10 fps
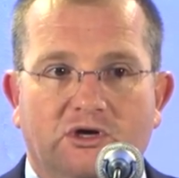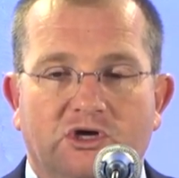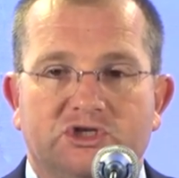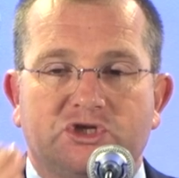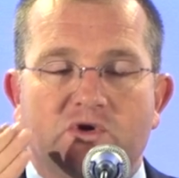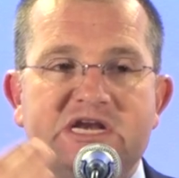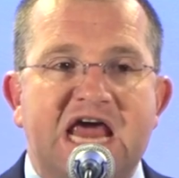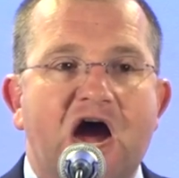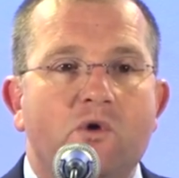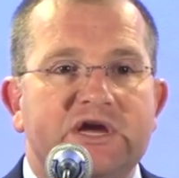So
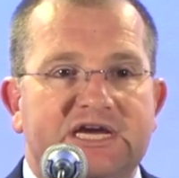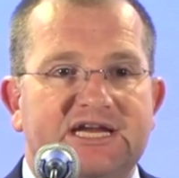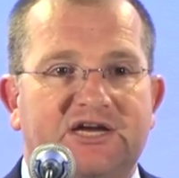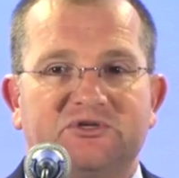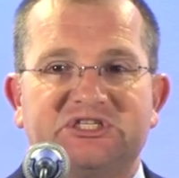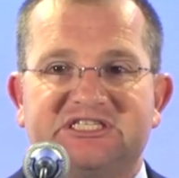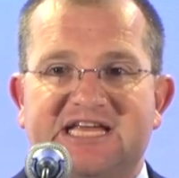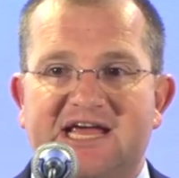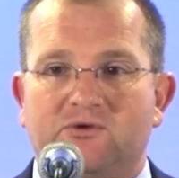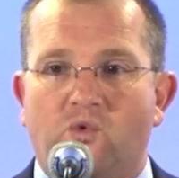now we can
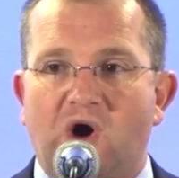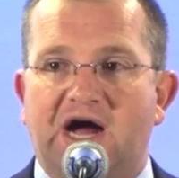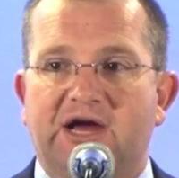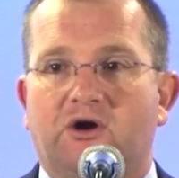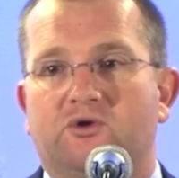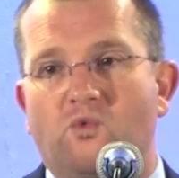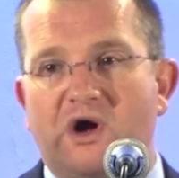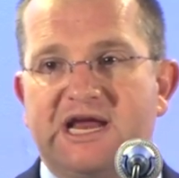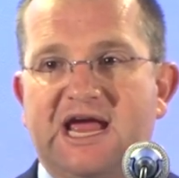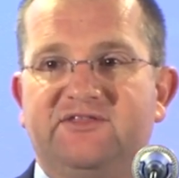understand why, on
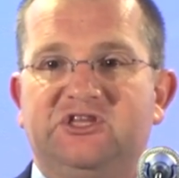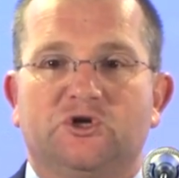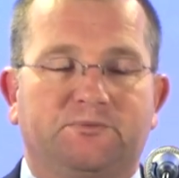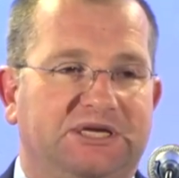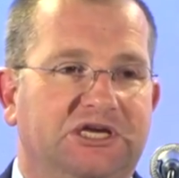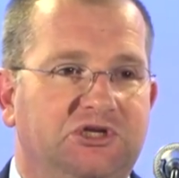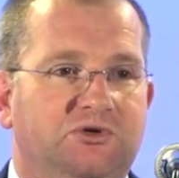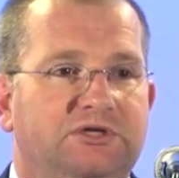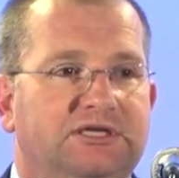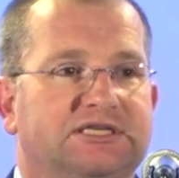one hand, the European
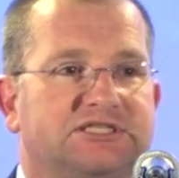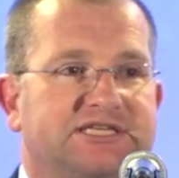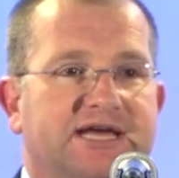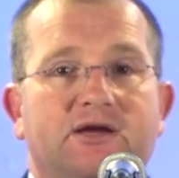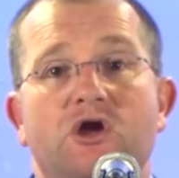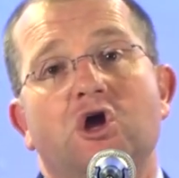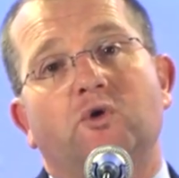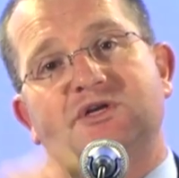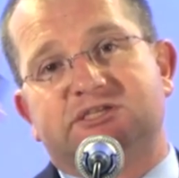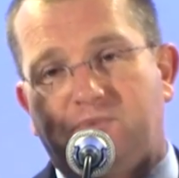Union is saying
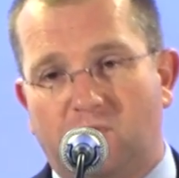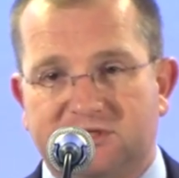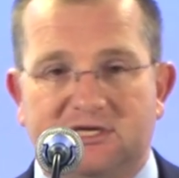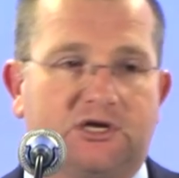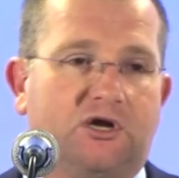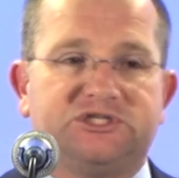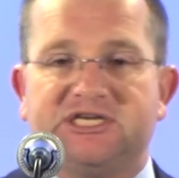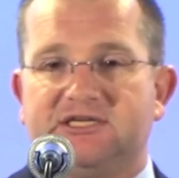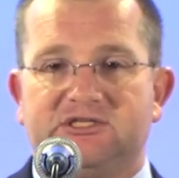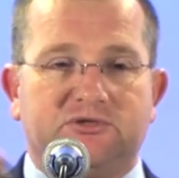we support a
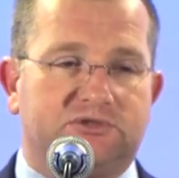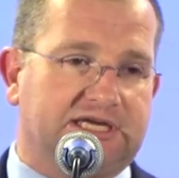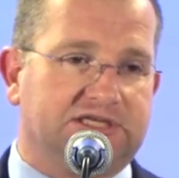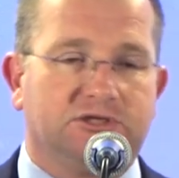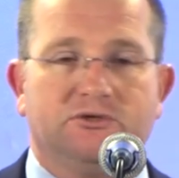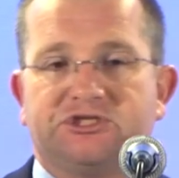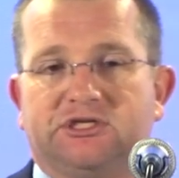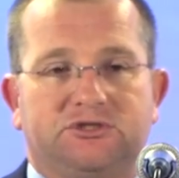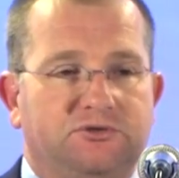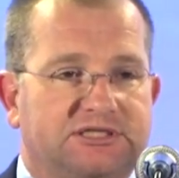negotiated two-state
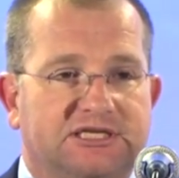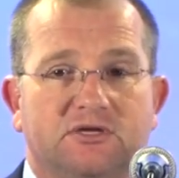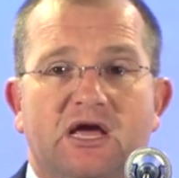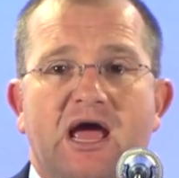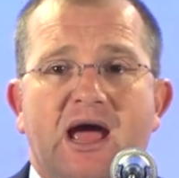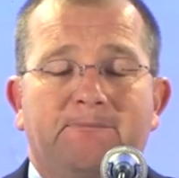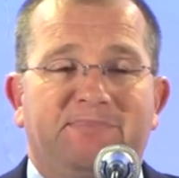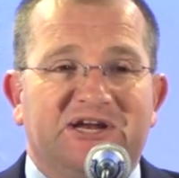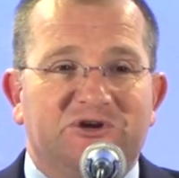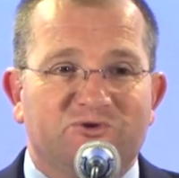solution,
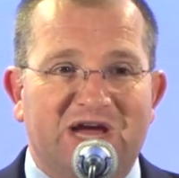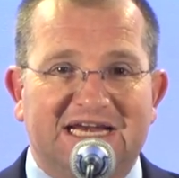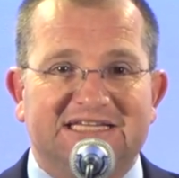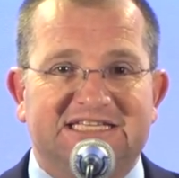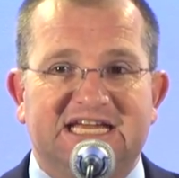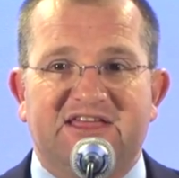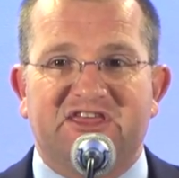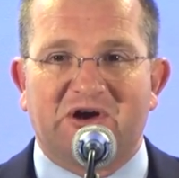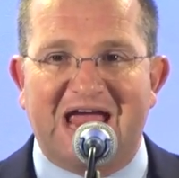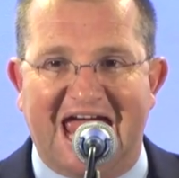but in reality,
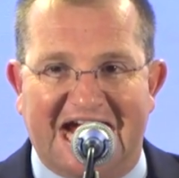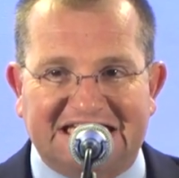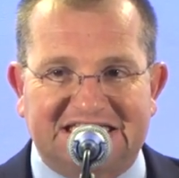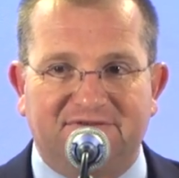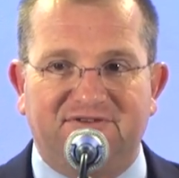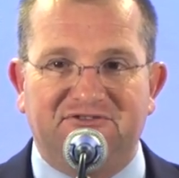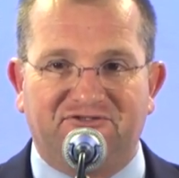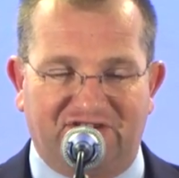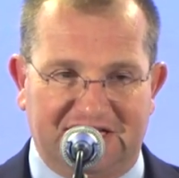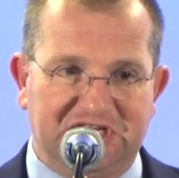they're actively
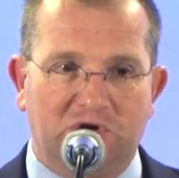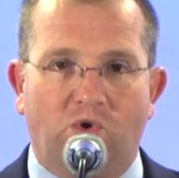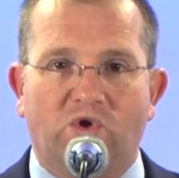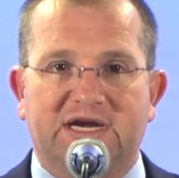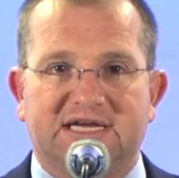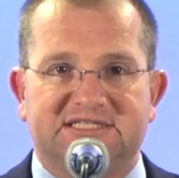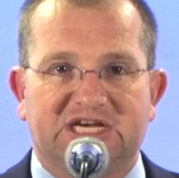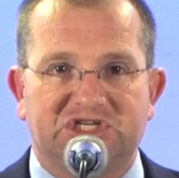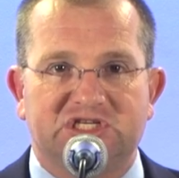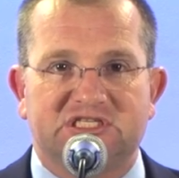funding
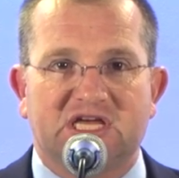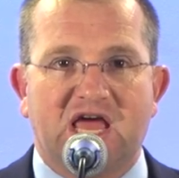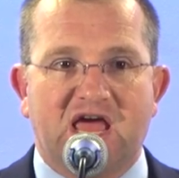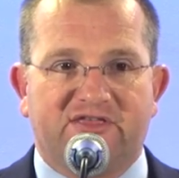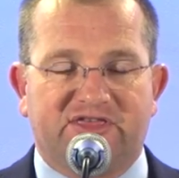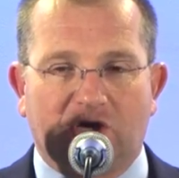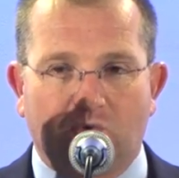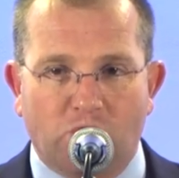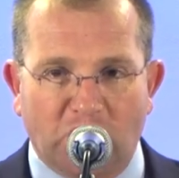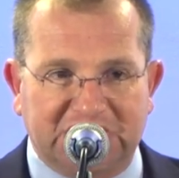organizations that are
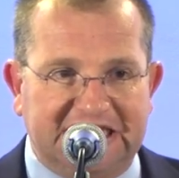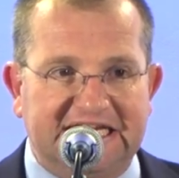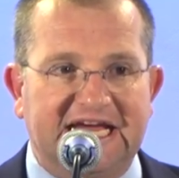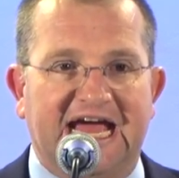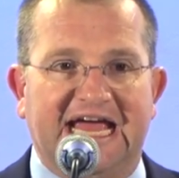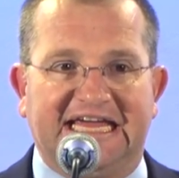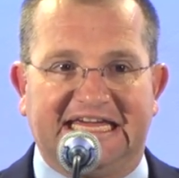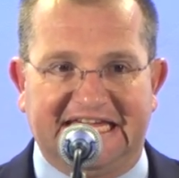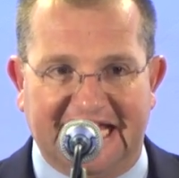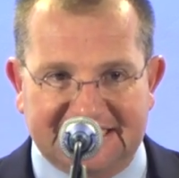working
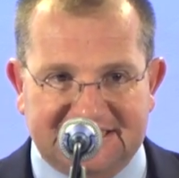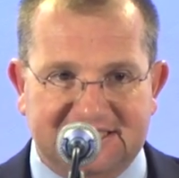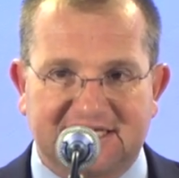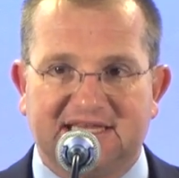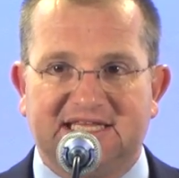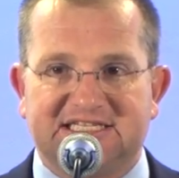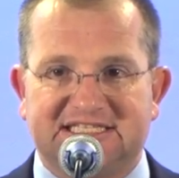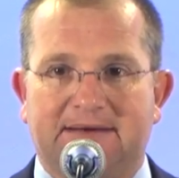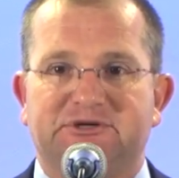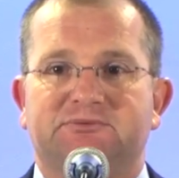against the
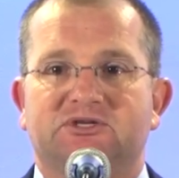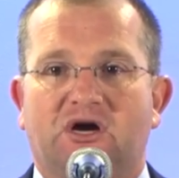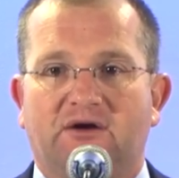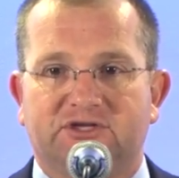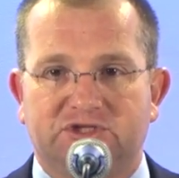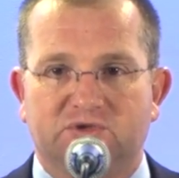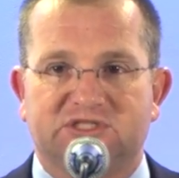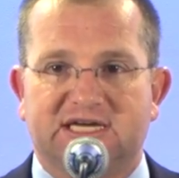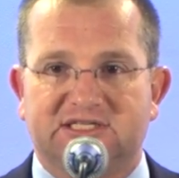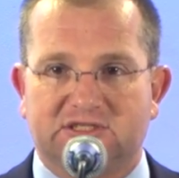establishment of a
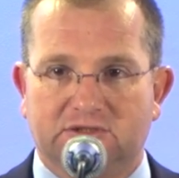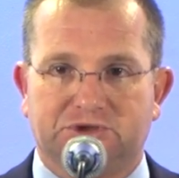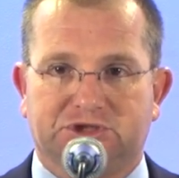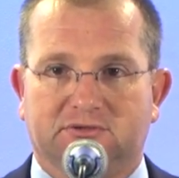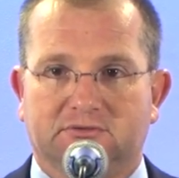two-state solution.